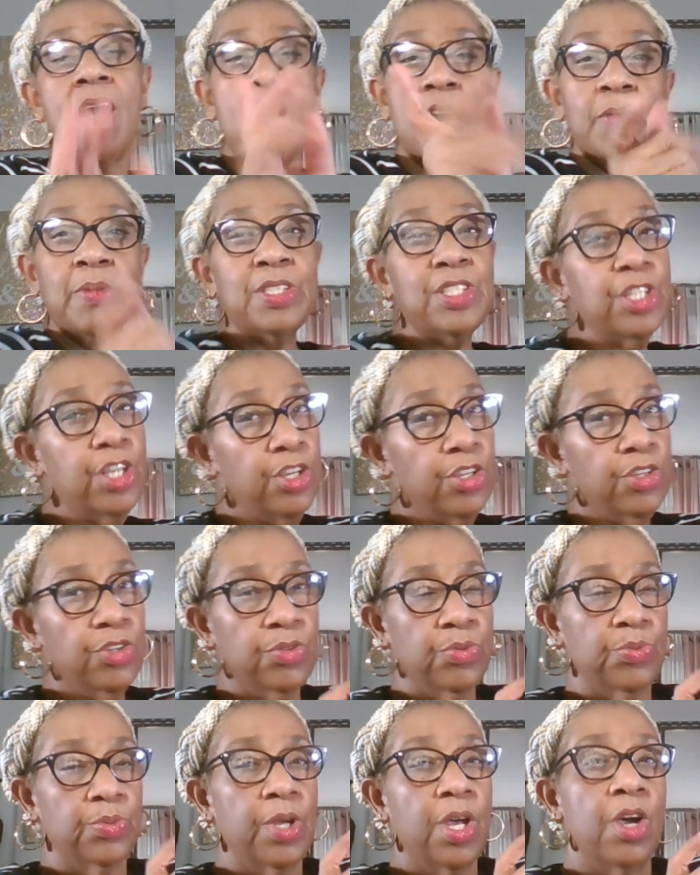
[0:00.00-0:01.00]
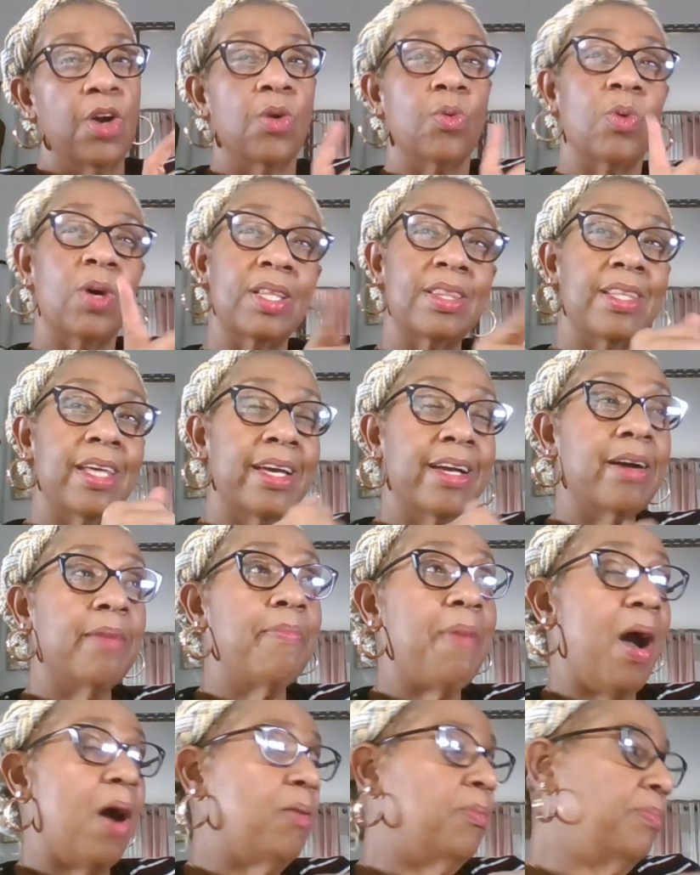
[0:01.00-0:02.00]
I'm going to tell you, one thing
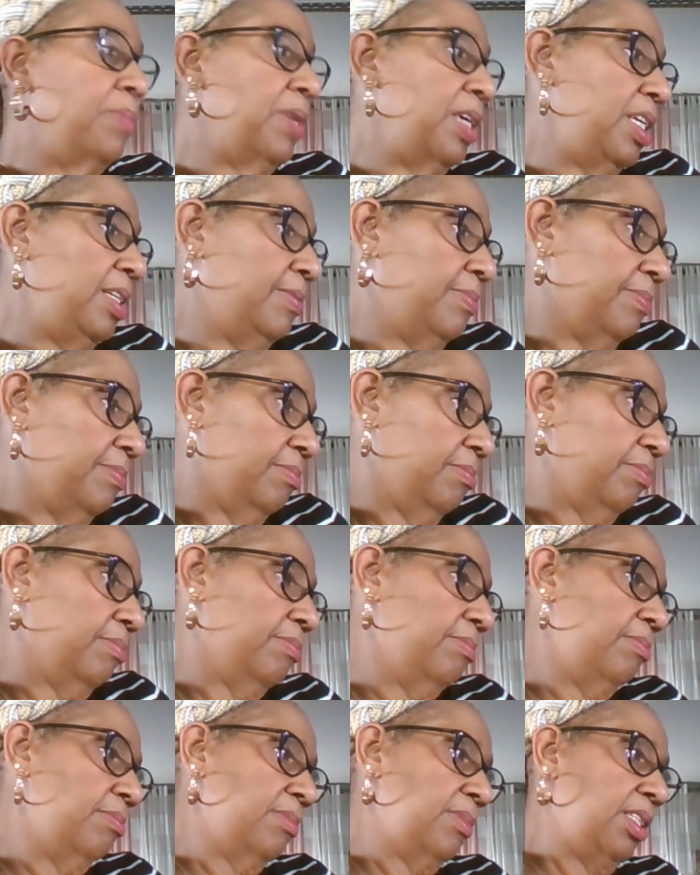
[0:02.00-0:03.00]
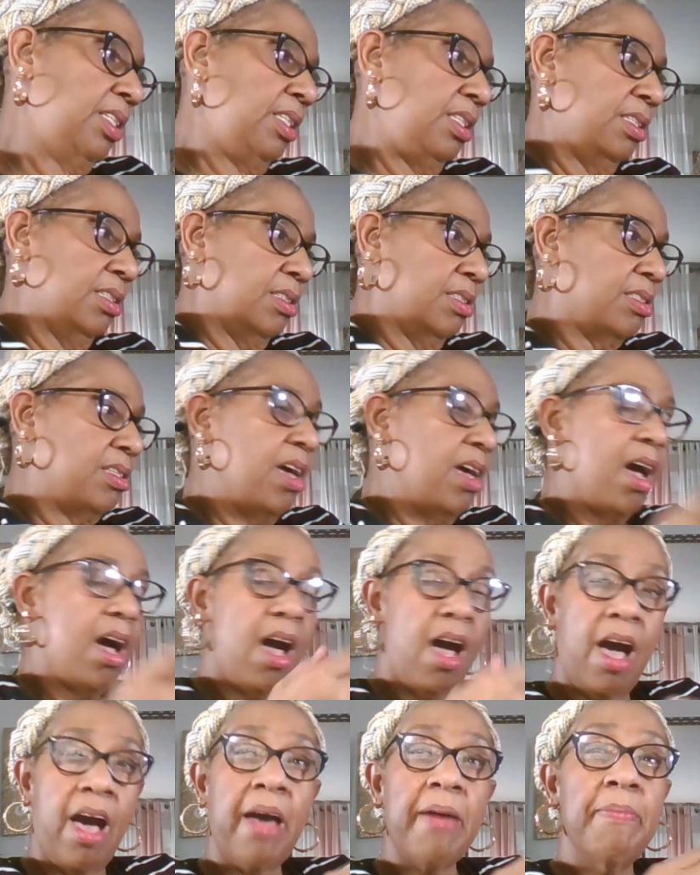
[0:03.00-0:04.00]
about me is
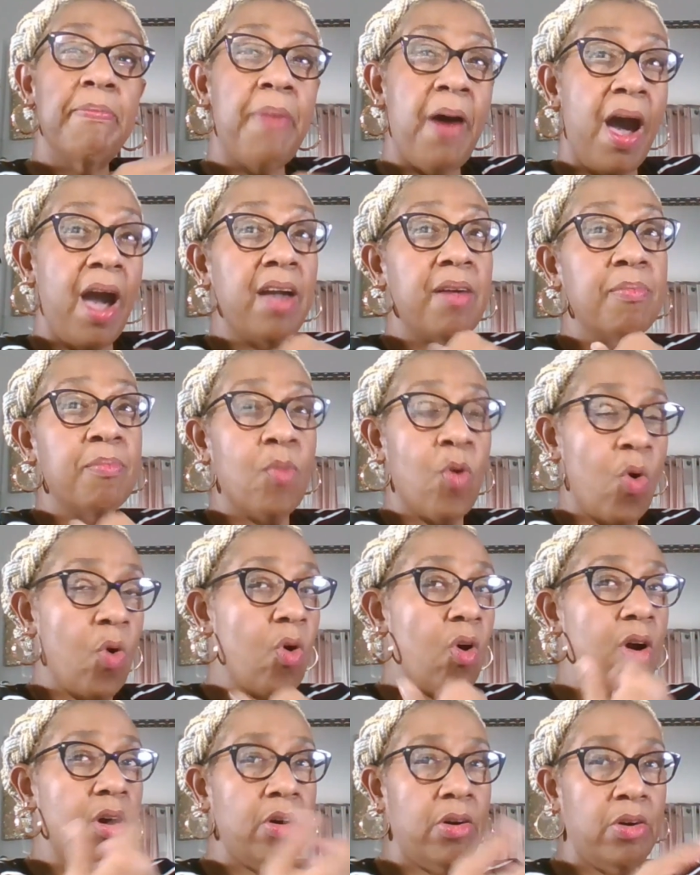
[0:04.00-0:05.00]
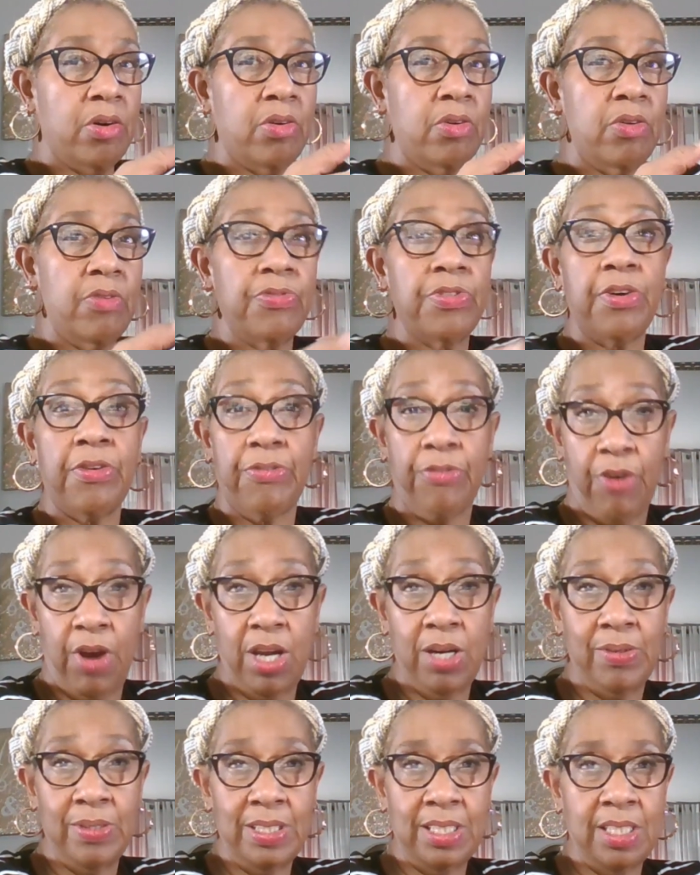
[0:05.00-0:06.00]
I buy more of the
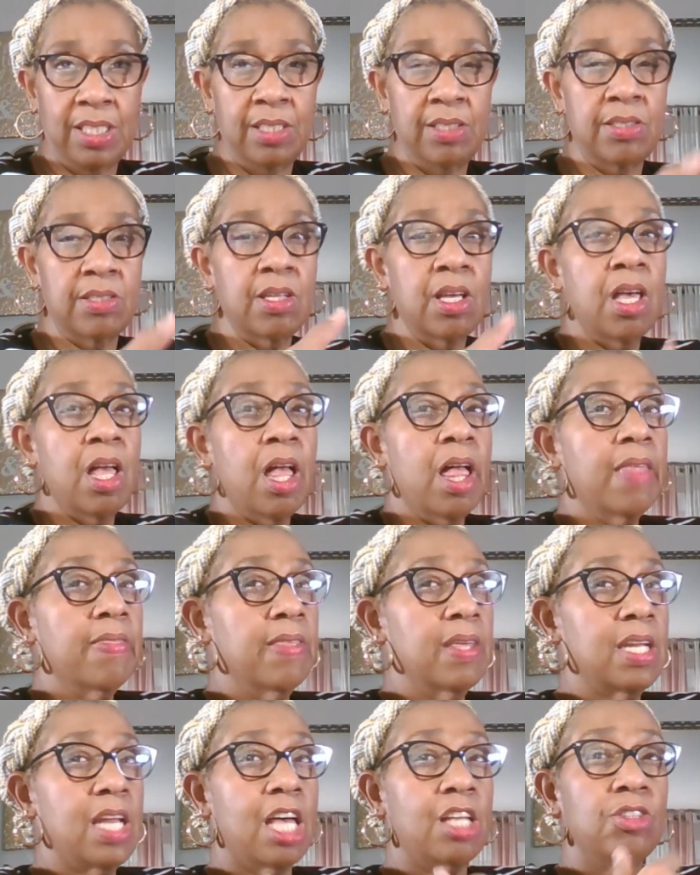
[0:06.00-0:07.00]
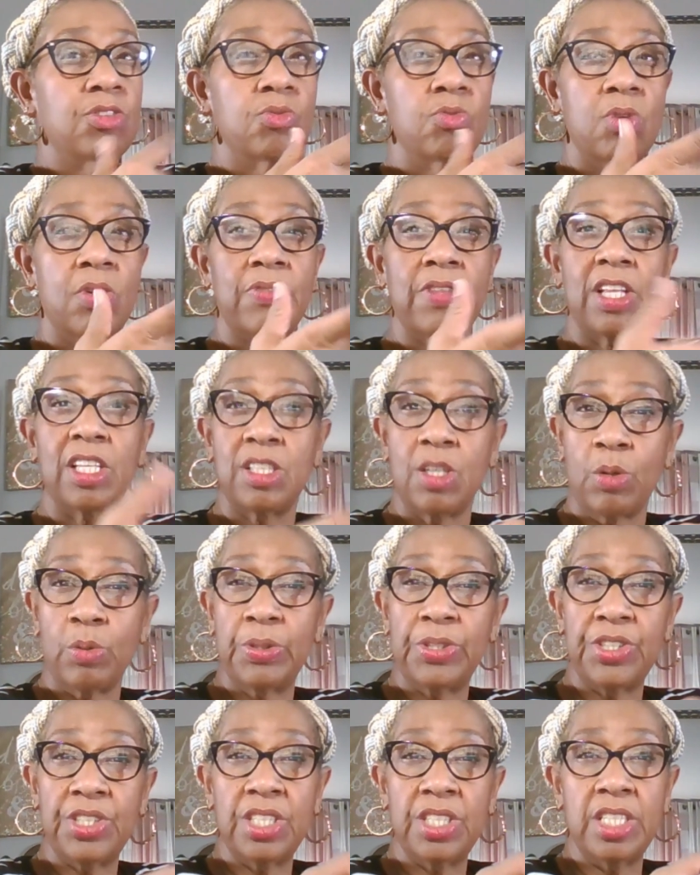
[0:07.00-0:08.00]
fragrances than I do of the
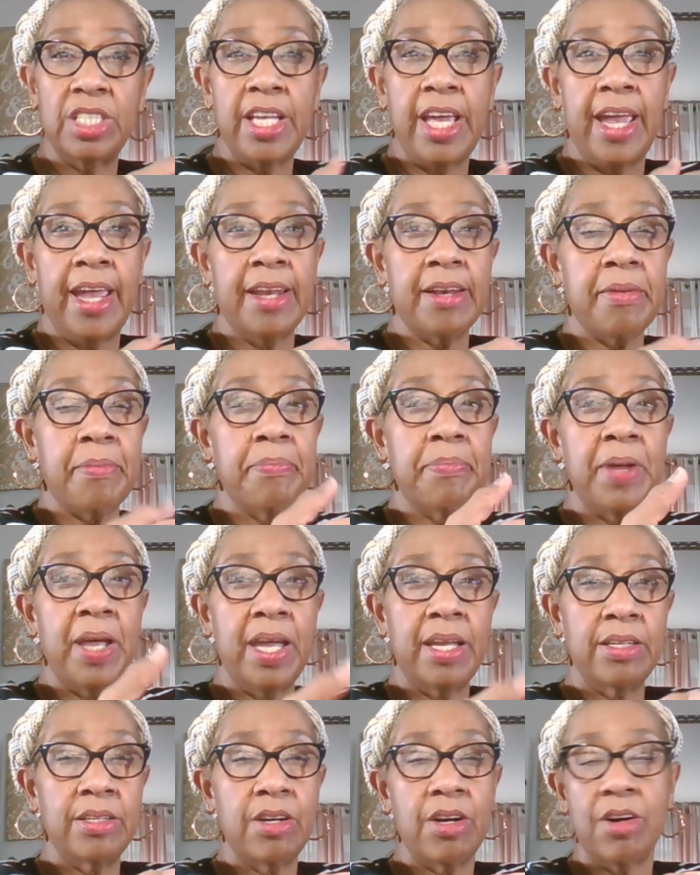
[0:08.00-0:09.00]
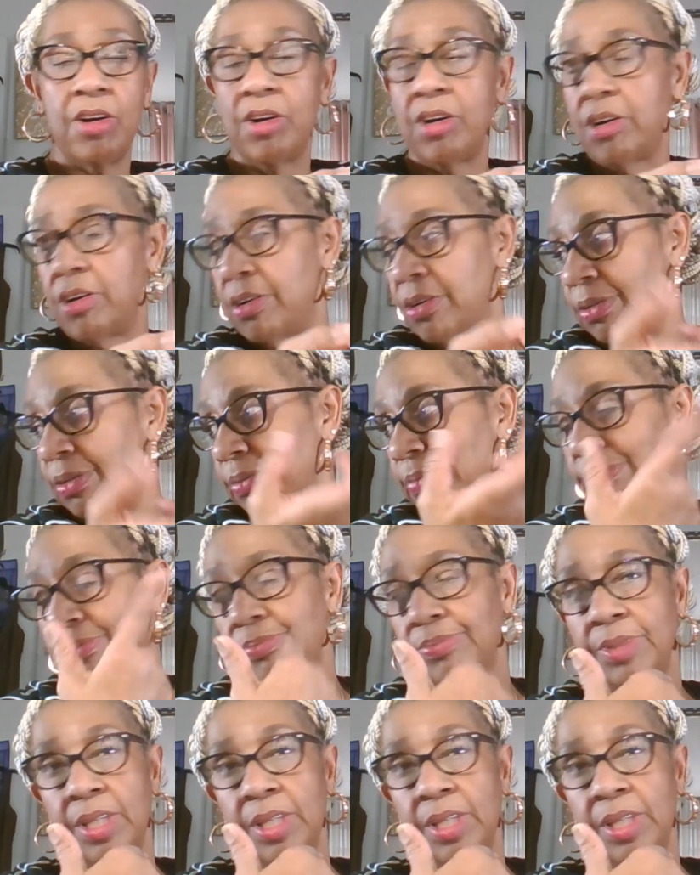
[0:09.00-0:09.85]
lotion and the